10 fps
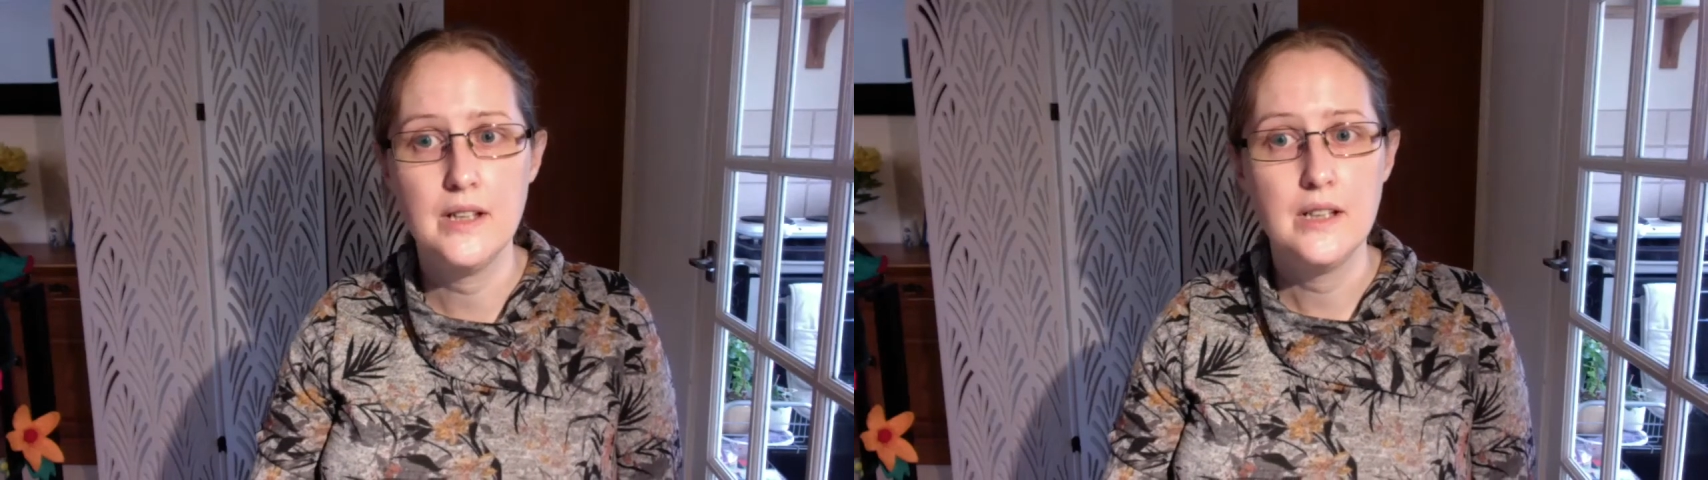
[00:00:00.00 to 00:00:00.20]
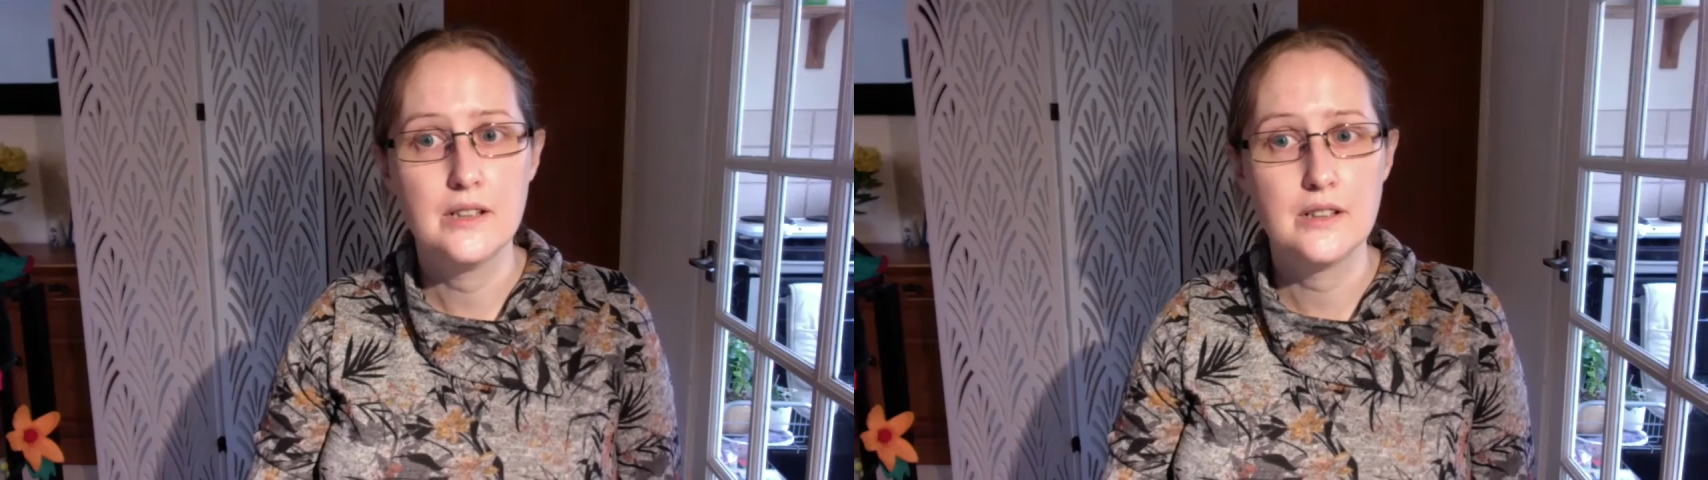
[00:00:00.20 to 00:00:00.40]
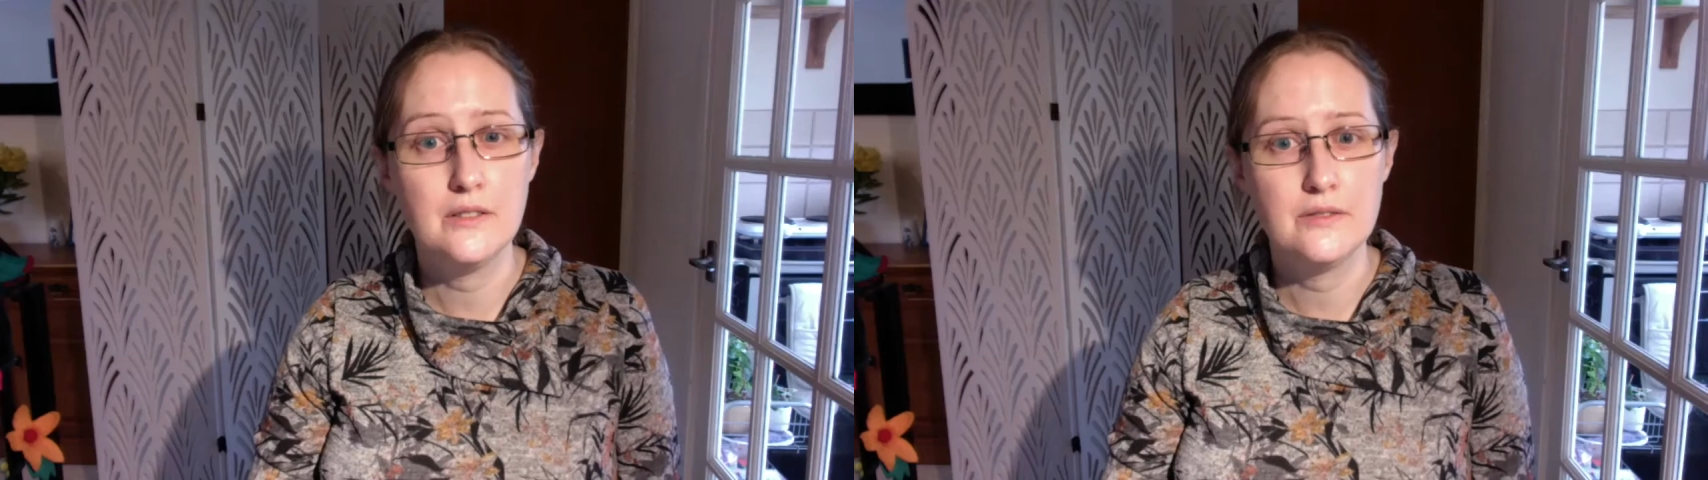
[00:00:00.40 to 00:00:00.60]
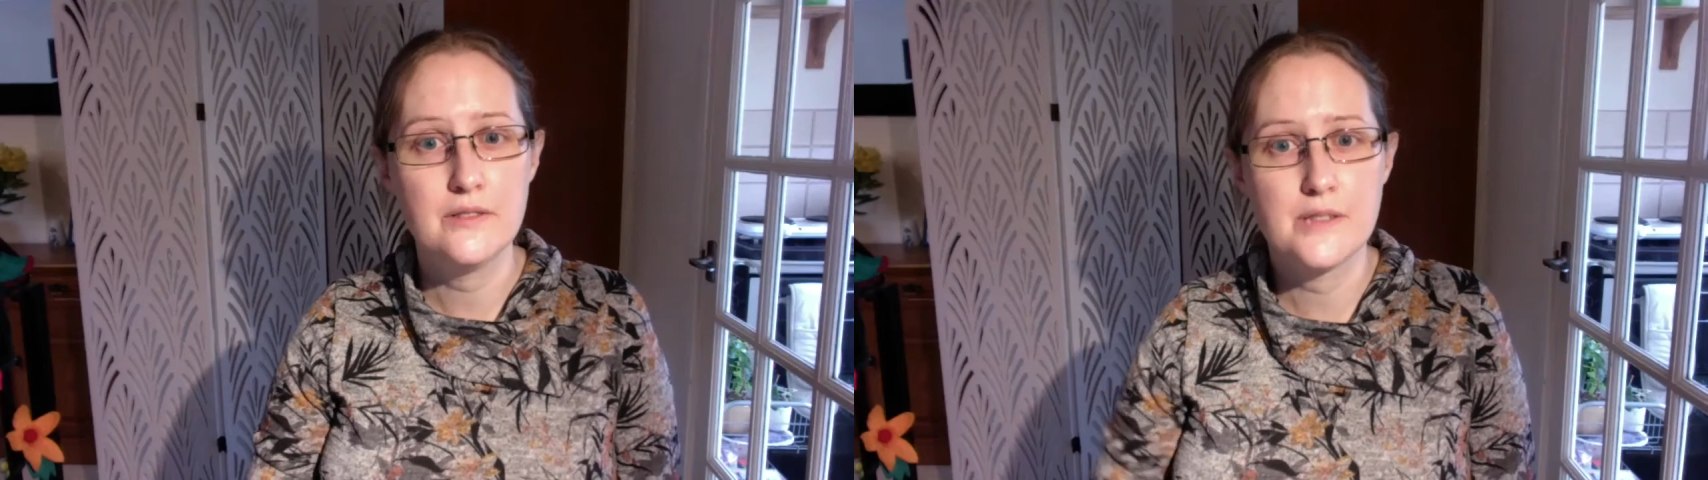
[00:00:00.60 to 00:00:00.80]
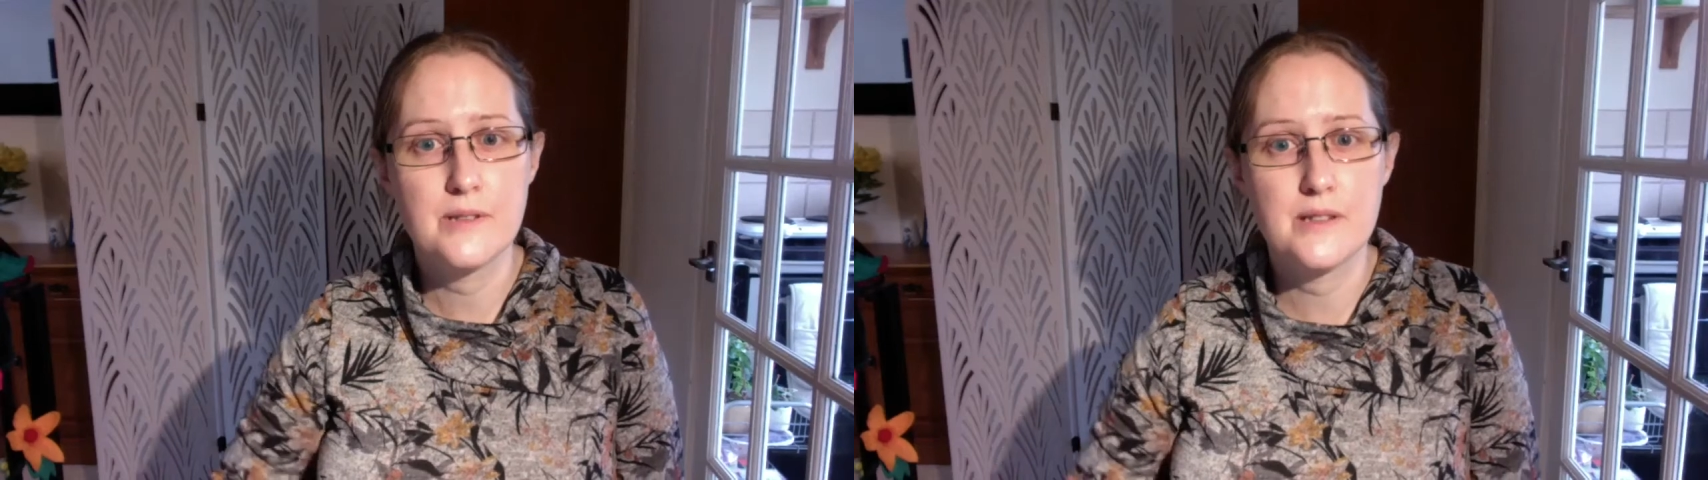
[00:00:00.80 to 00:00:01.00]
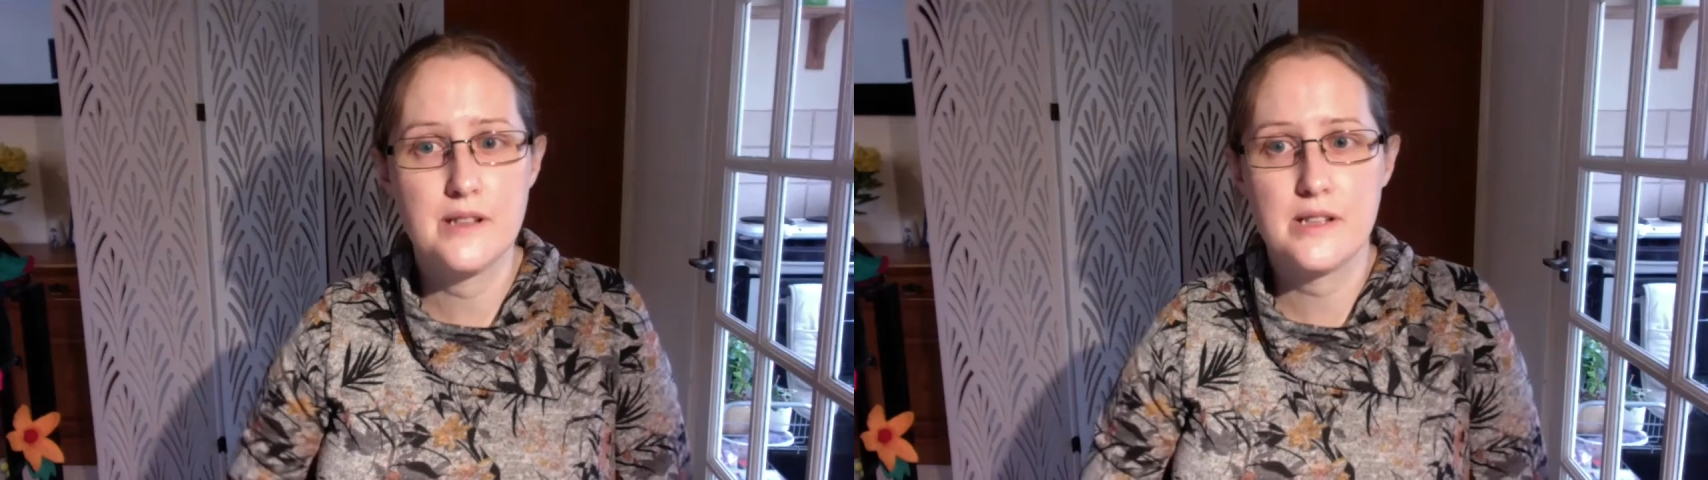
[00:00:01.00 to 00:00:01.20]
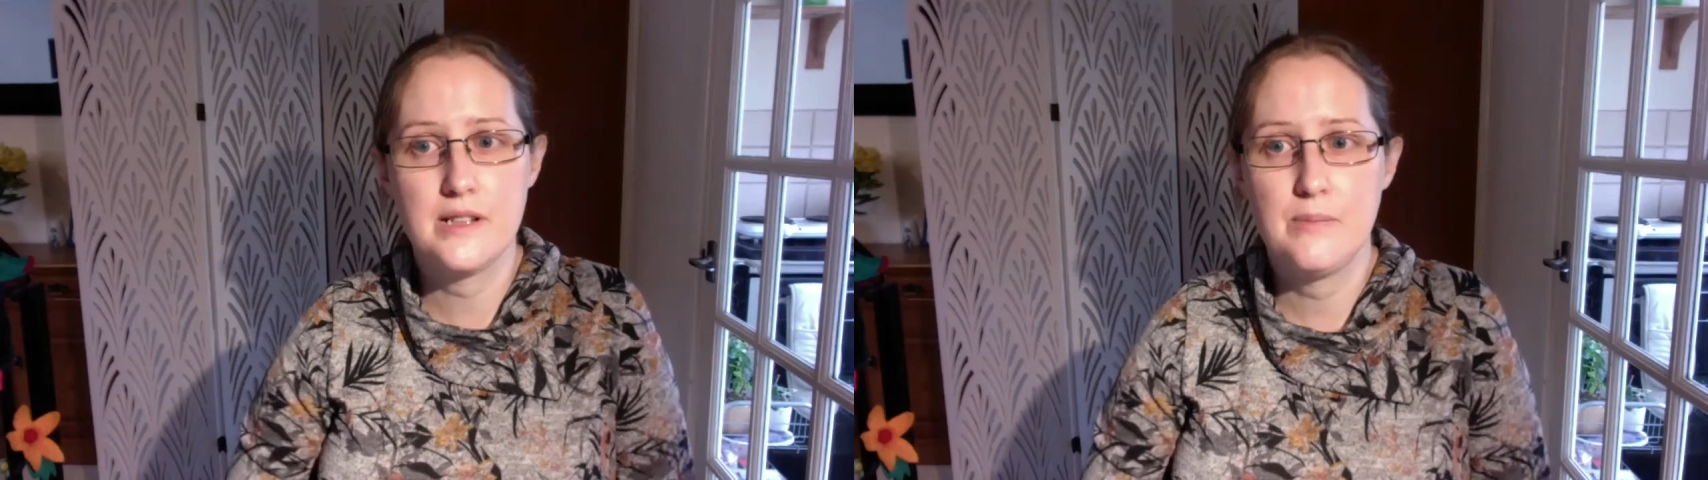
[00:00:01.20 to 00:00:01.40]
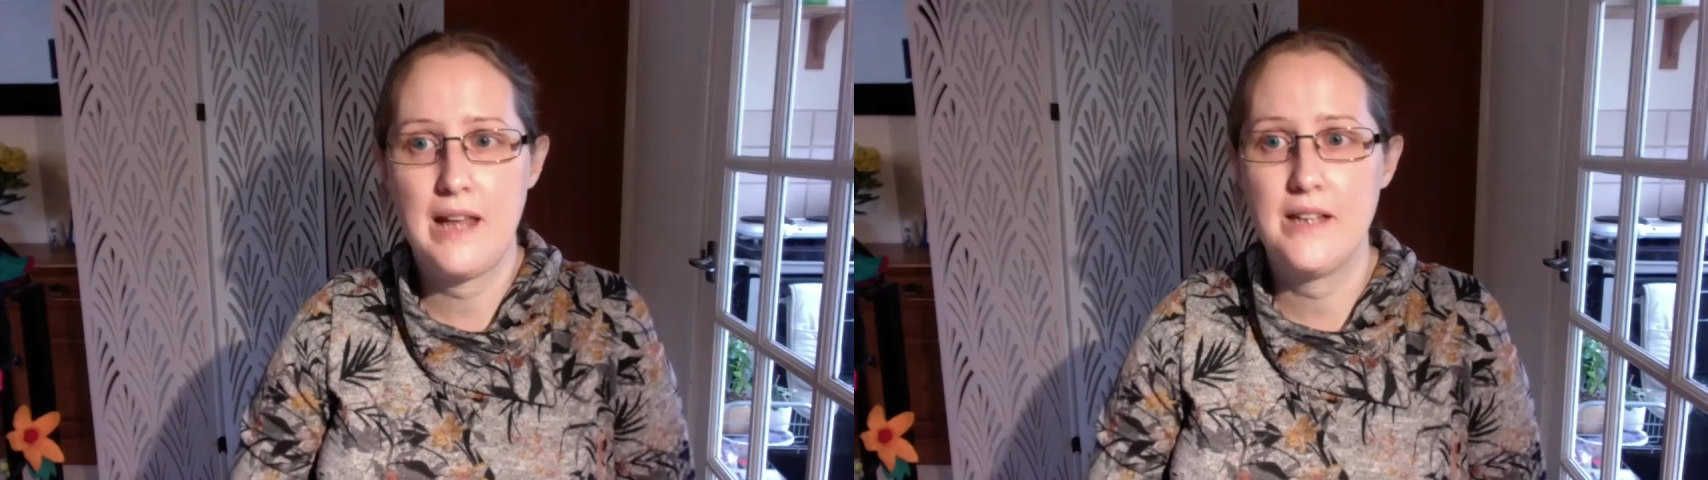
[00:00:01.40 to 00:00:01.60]
The conference was initially
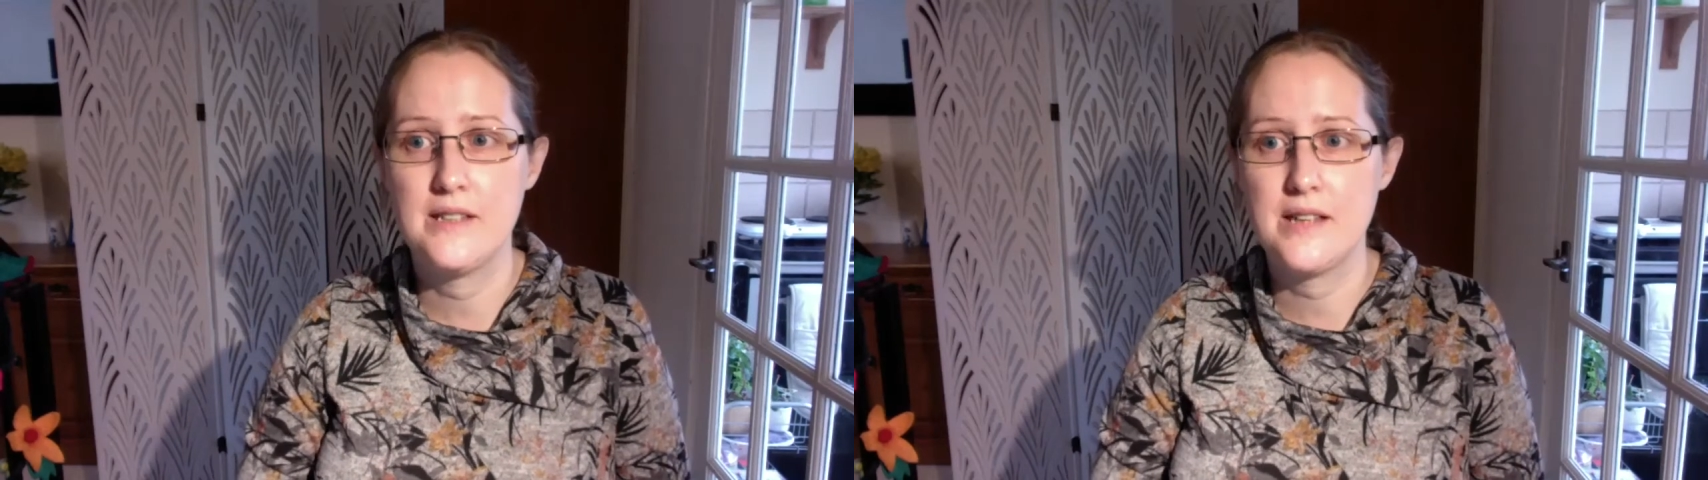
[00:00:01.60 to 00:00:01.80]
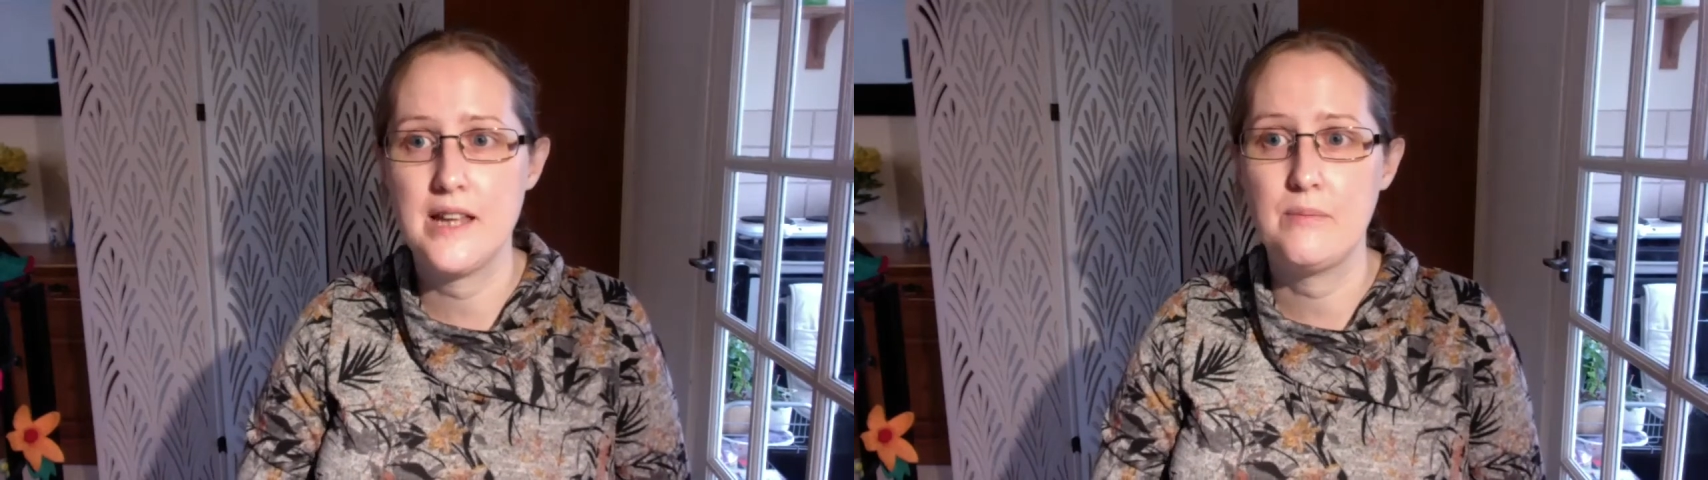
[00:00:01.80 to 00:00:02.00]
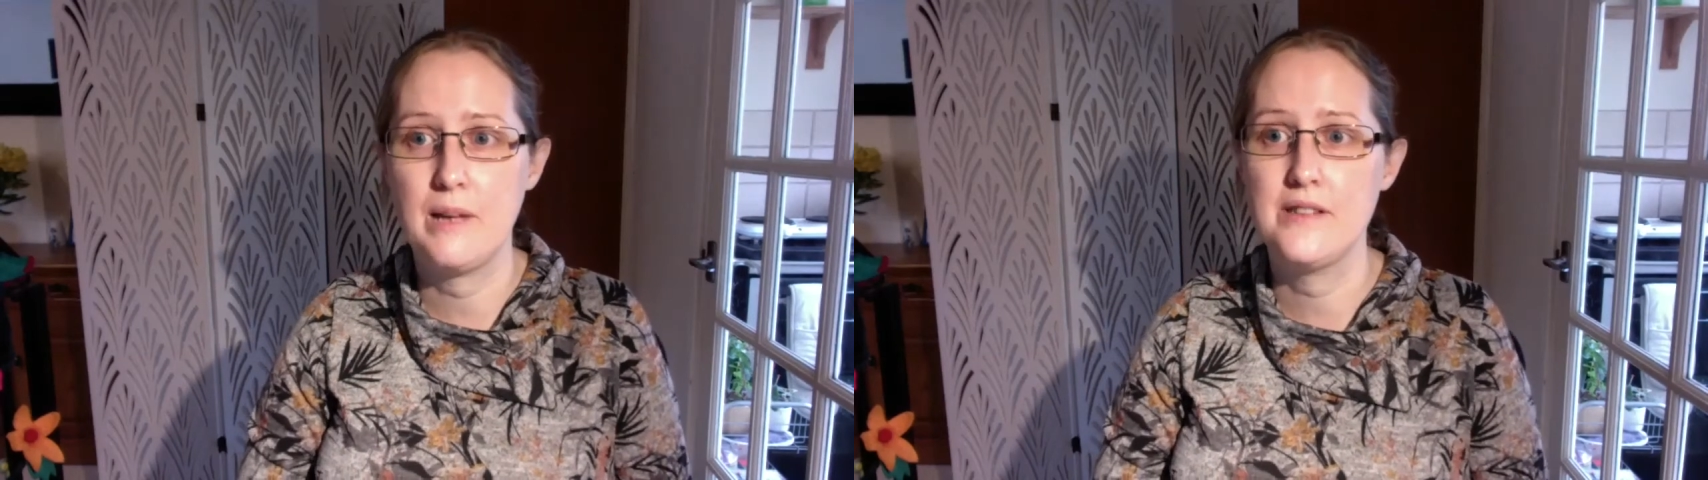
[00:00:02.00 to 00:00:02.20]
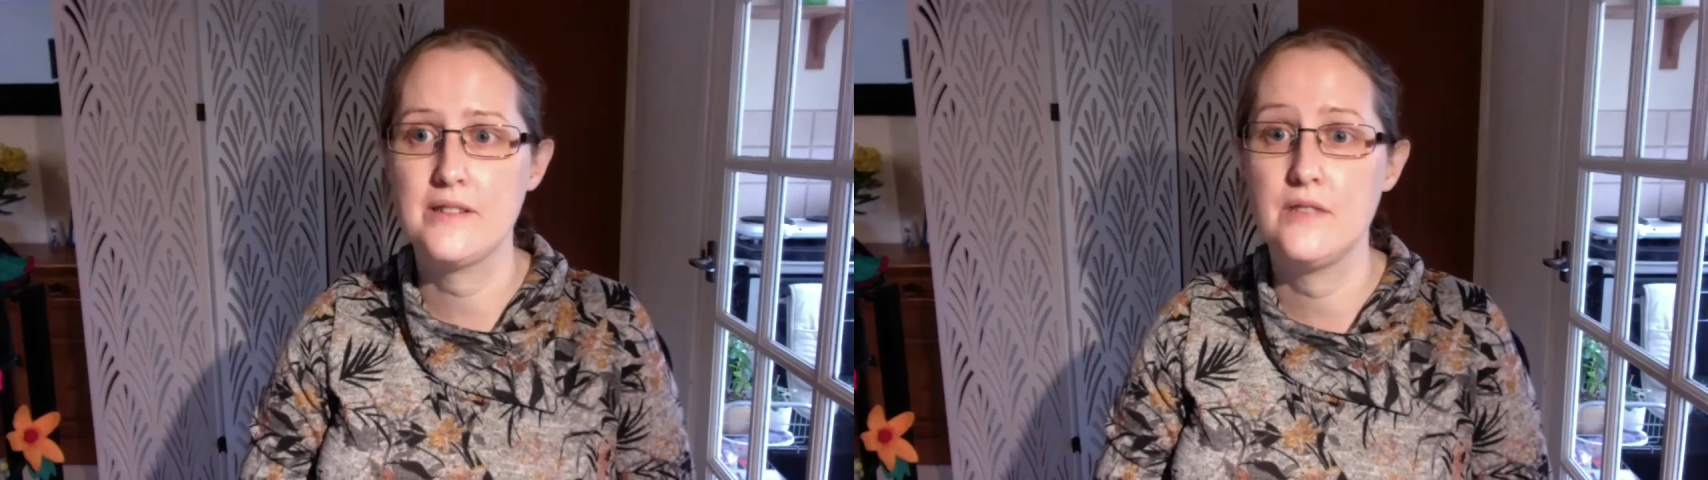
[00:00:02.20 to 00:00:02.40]
planned to take place